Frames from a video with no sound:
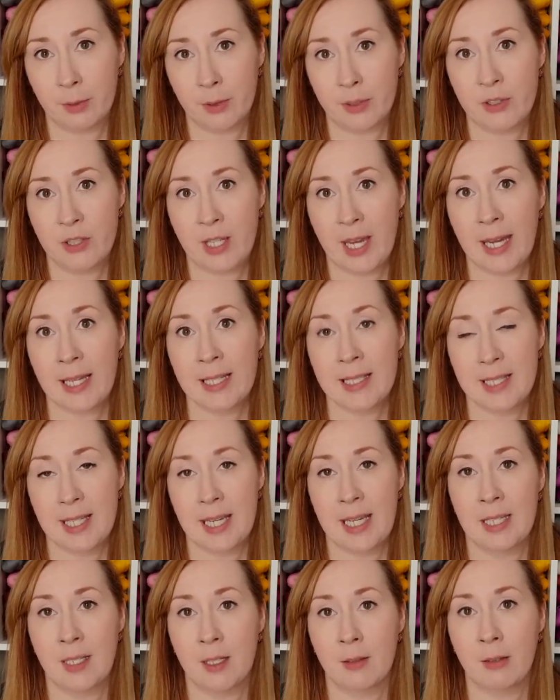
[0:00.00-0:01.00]
projects
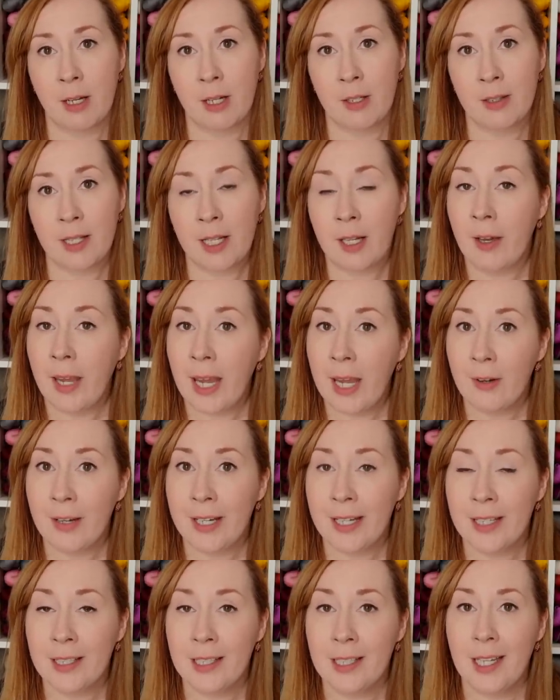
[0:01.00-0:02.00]
in and around their
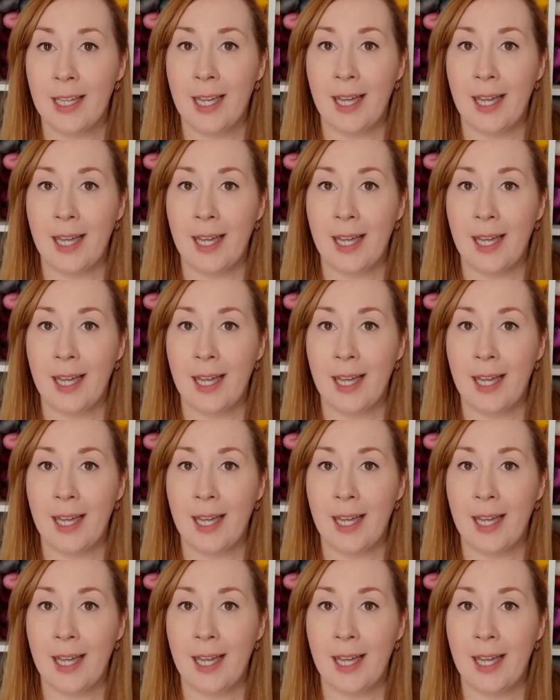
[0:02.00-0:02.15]
area.